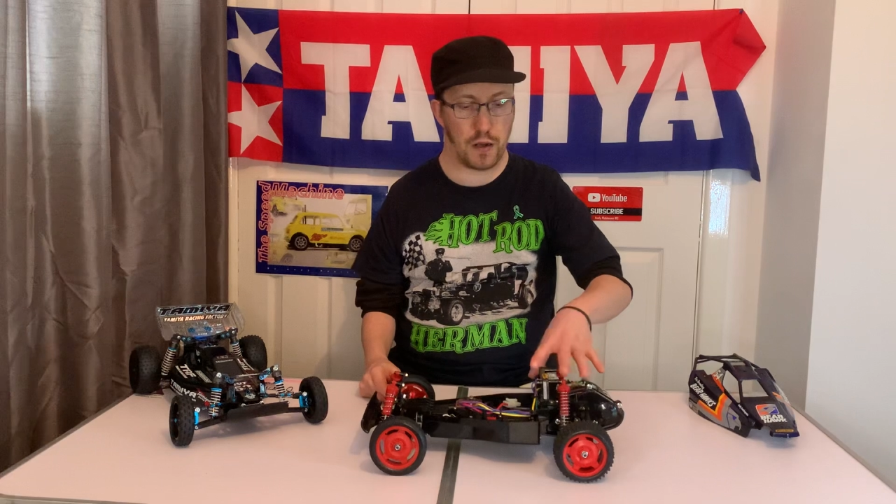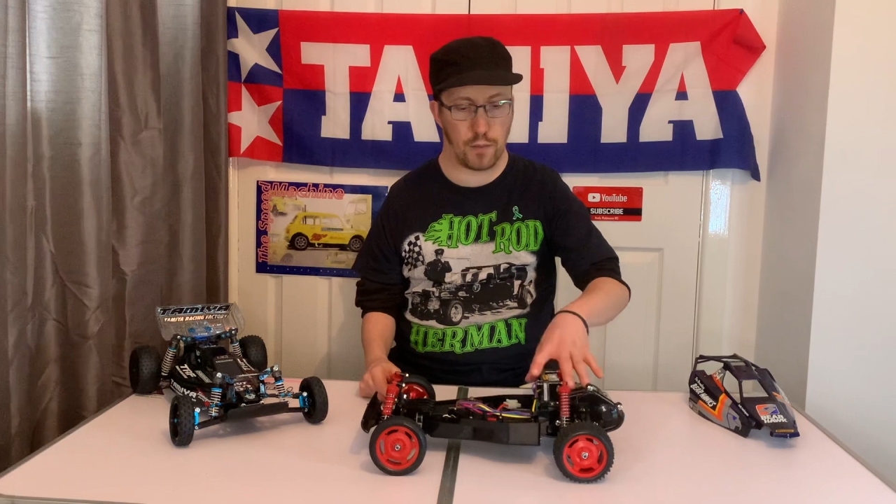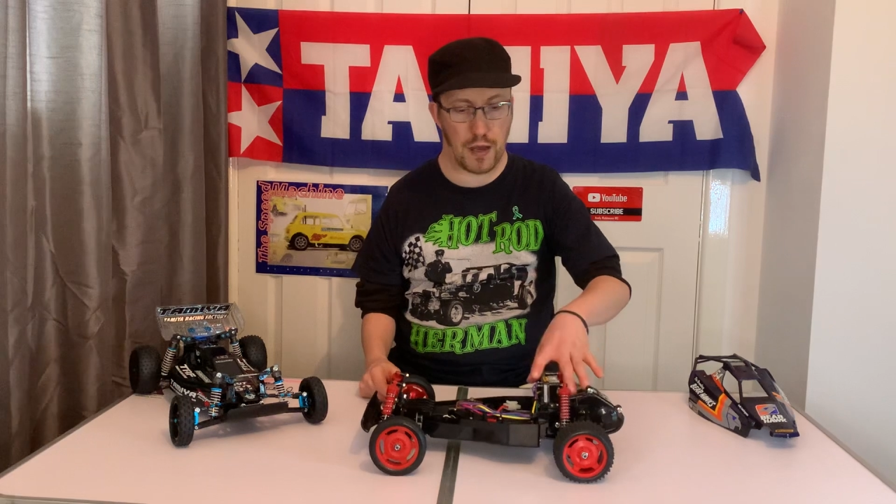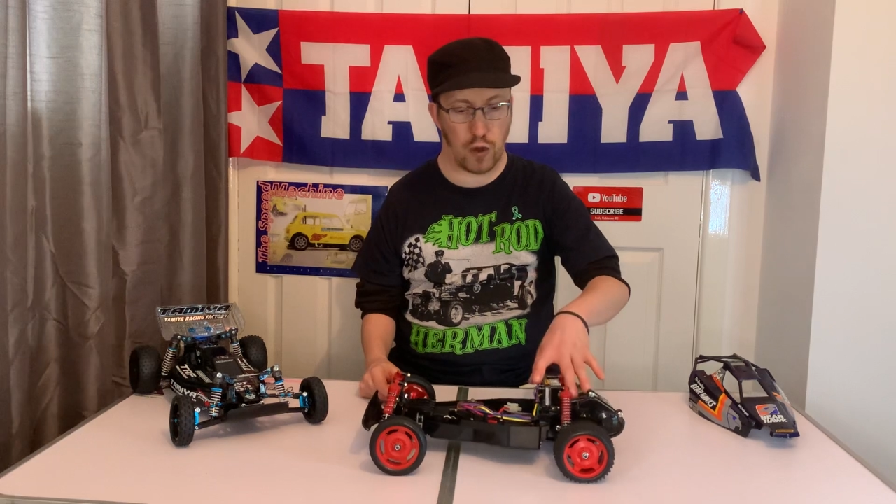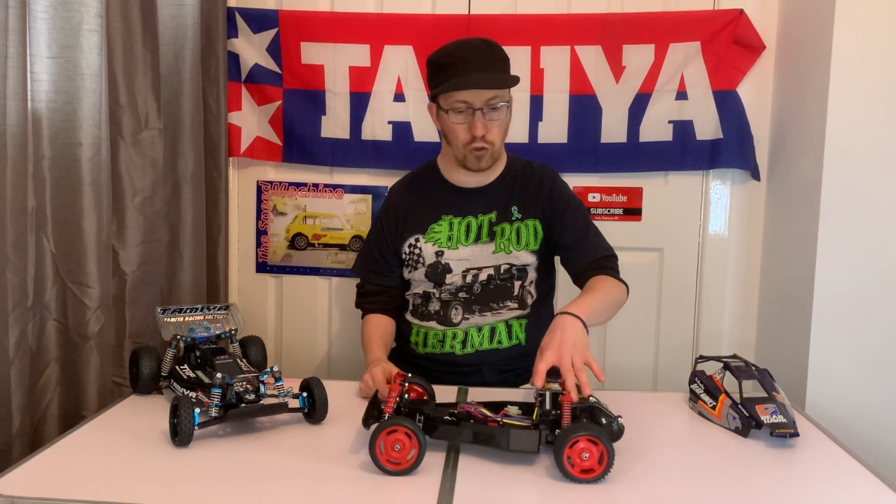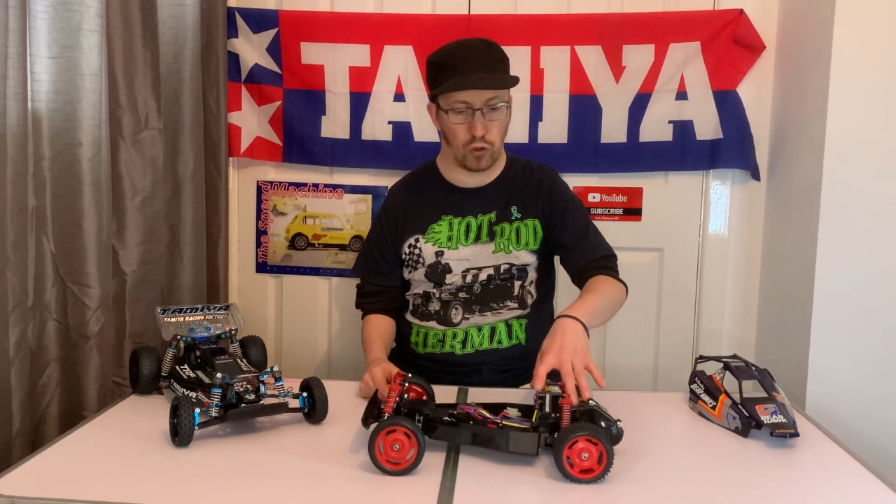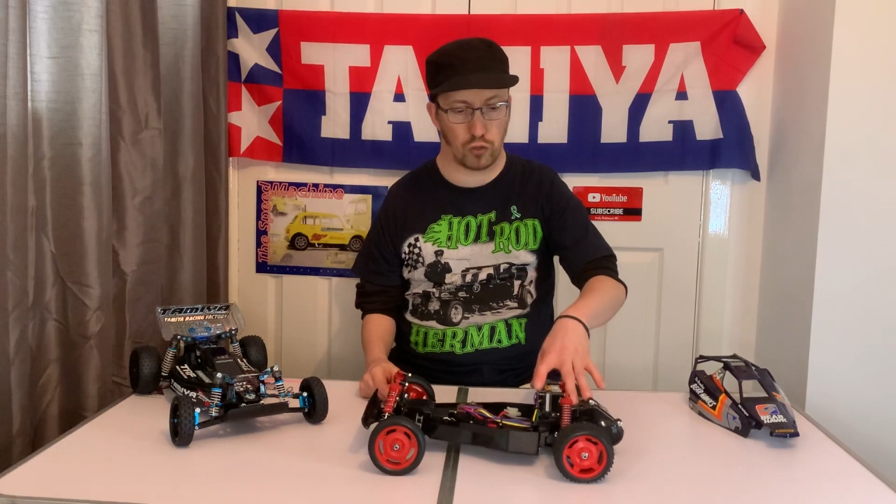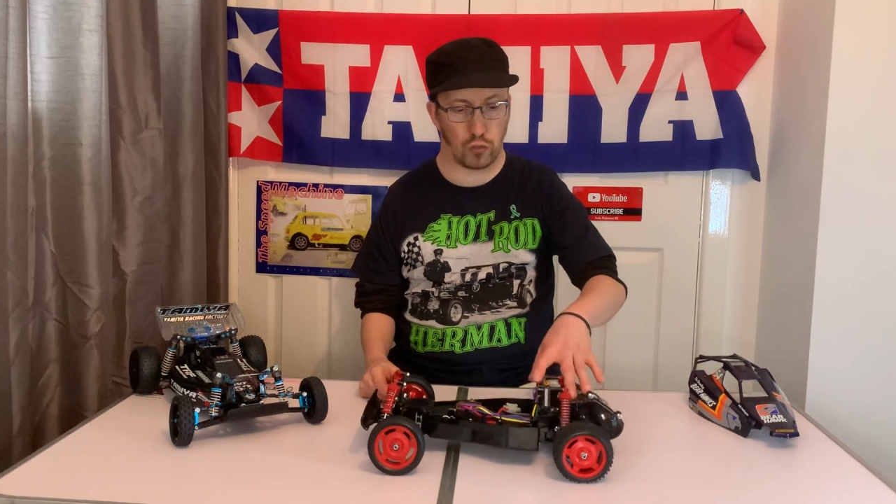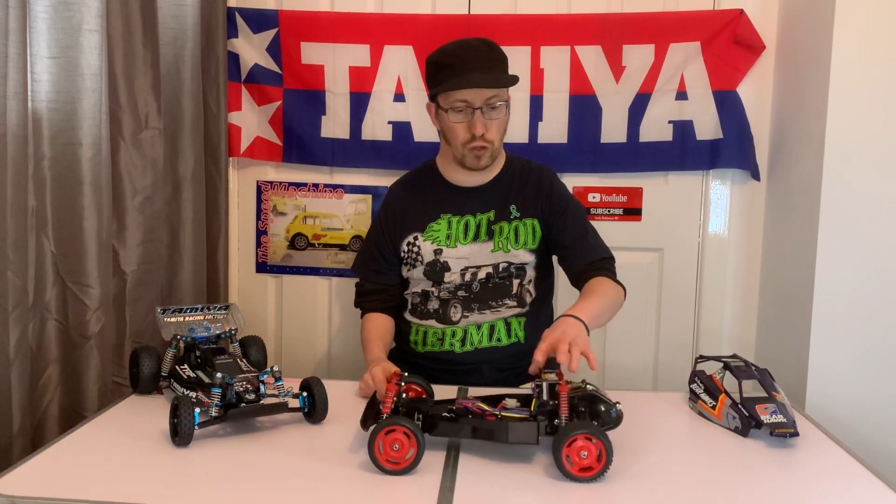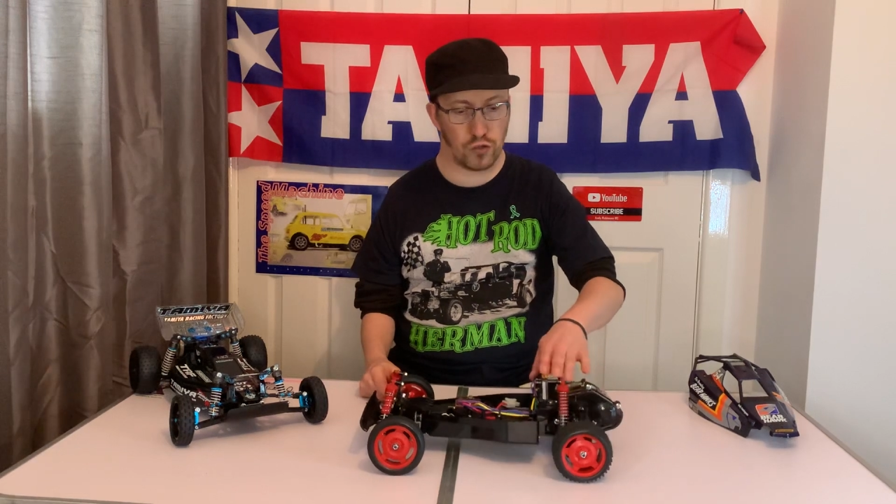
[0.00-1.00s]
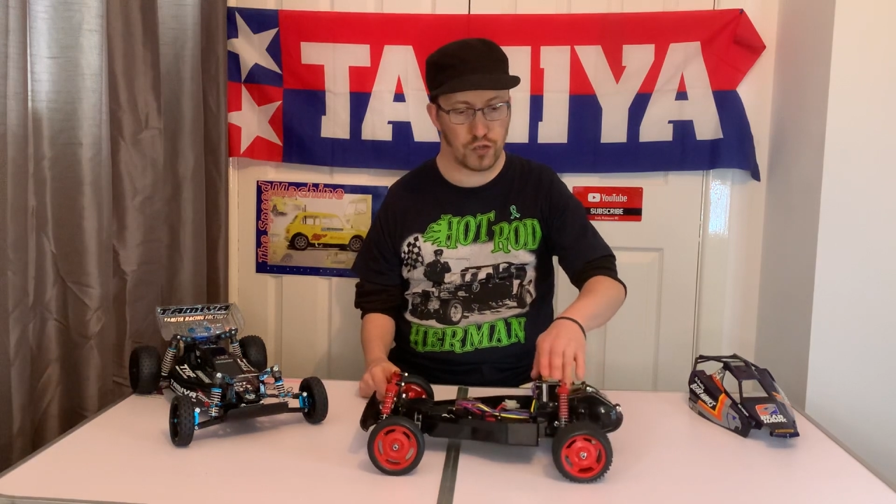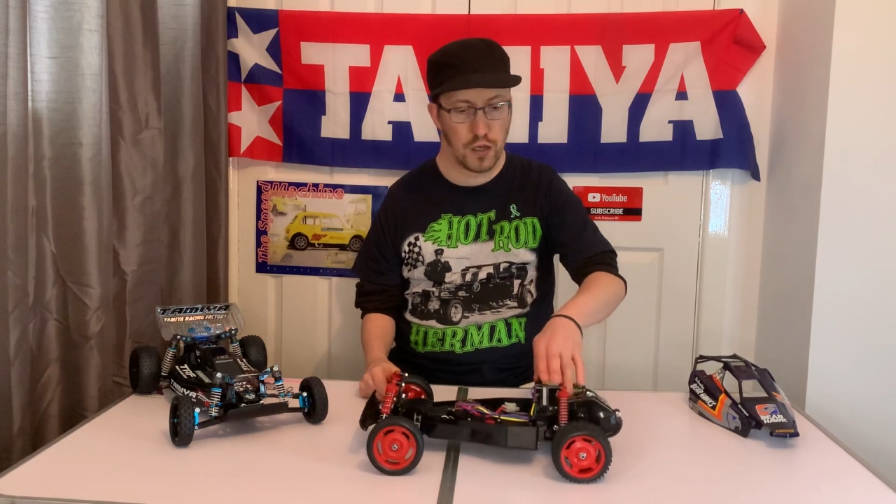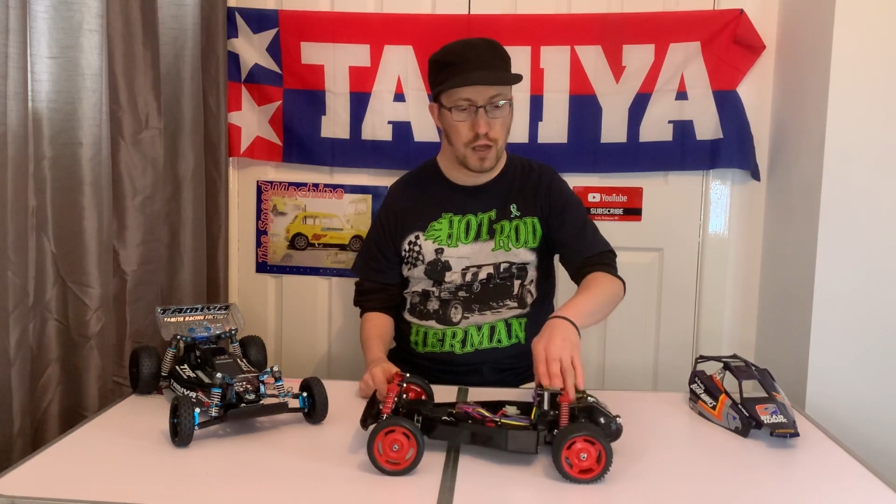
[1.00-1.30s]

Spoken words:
a Bear Hawk once,